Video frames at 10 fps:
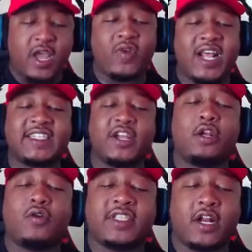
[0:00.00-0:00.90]
And when I say
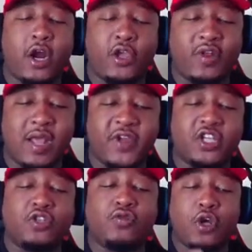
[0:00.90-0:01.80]
knows how to argue, that
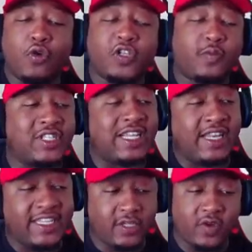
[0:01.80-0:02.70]
means you know you're supposed to
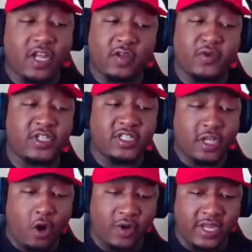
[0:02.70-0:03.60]
listen when the other person's
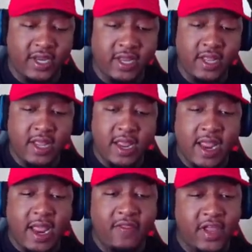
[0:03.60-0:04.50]
talking,
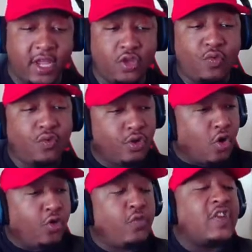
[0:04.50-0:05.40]
and then you you
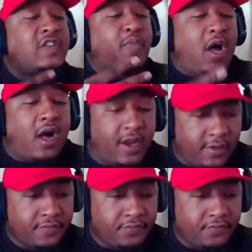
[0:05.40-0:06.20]
know you respond.